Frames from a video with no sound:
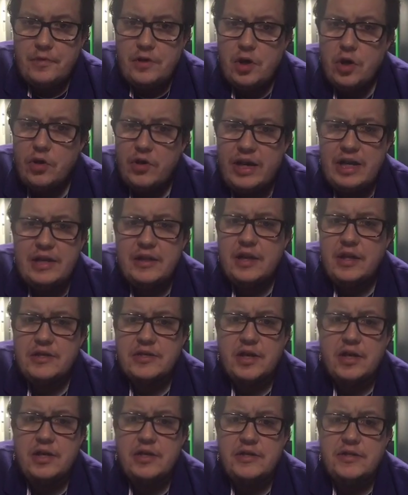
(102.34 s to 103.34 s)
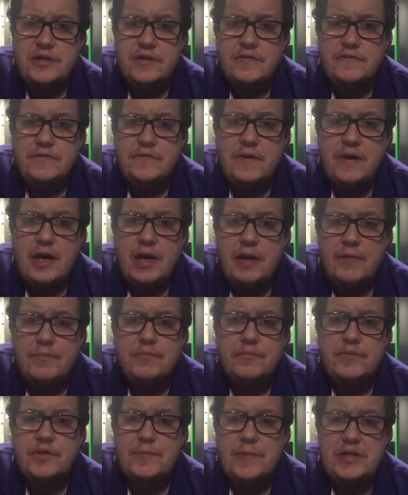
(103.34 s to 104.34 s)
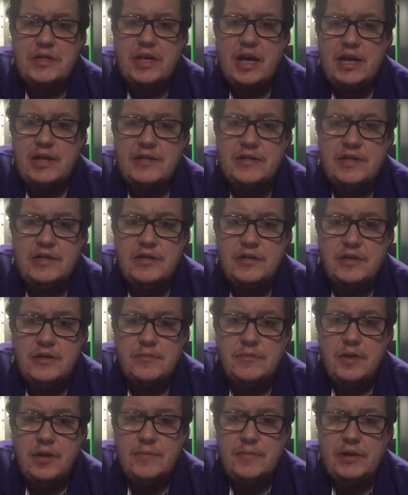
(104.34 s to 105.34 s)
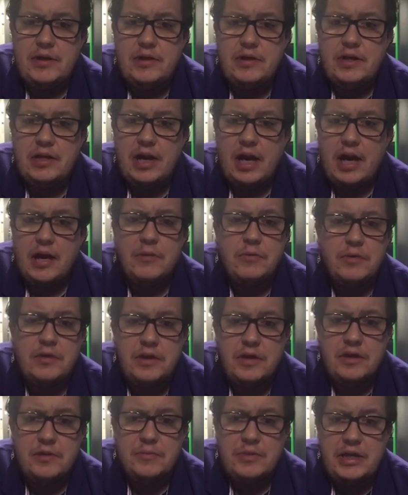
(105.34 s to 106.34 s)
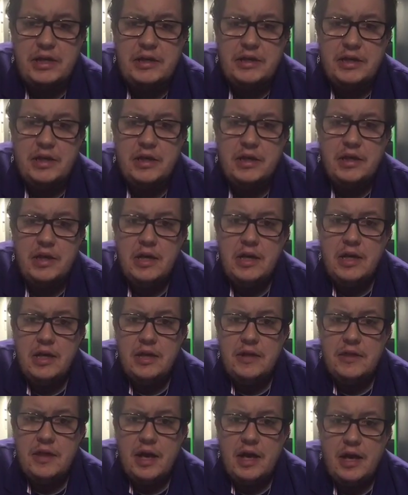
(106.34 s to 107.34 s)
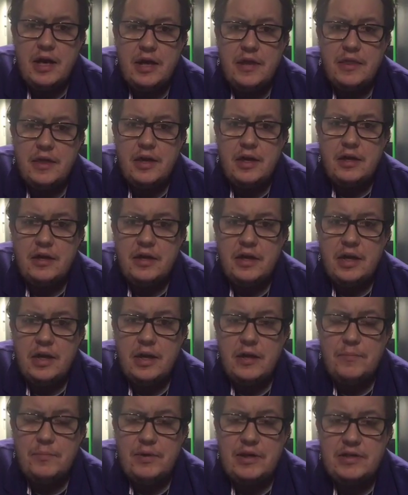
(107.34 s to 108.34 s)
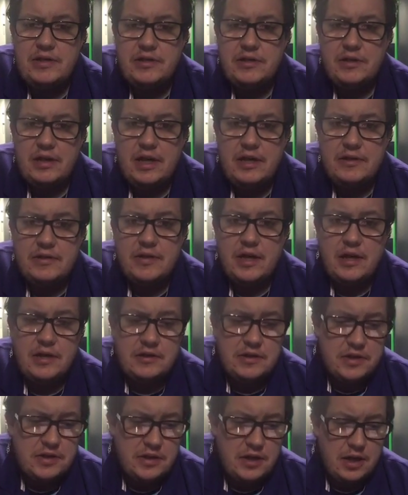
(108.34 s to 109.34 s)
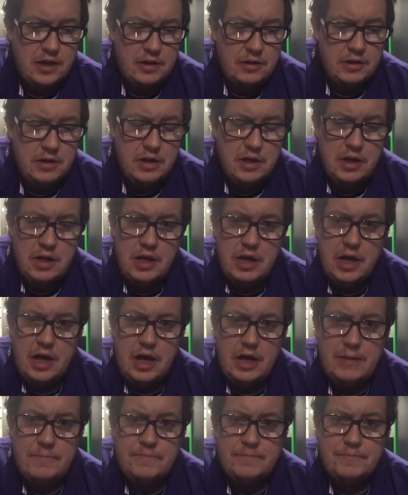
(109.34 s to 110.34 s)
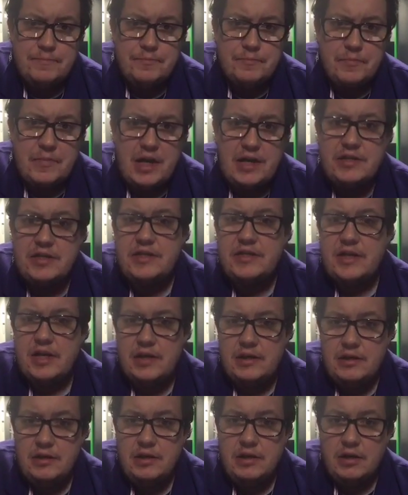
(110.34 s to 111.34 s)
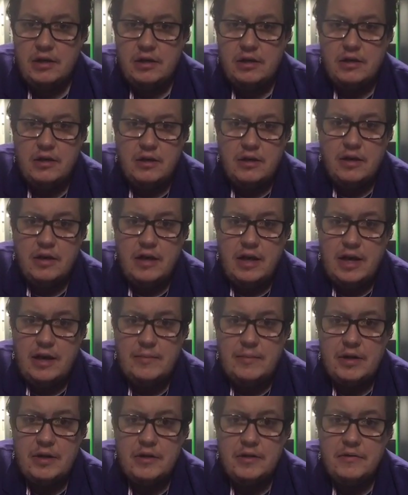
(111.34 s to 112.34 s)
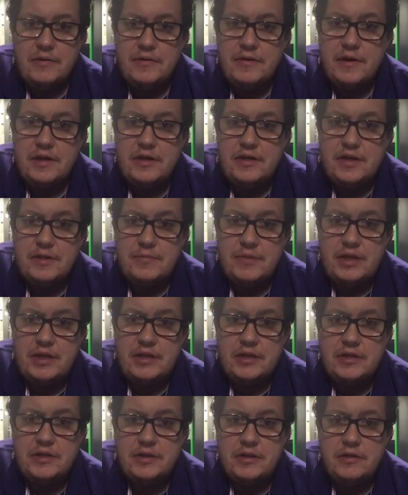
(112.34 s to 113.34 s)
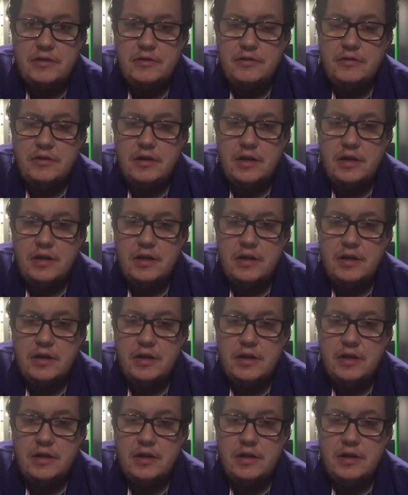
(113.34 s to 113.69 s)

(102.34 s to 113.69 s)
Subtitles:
or any of those kinds of specialities that you might be looking at within the media, then please do get in touch. So, as I say, I am a third year media student.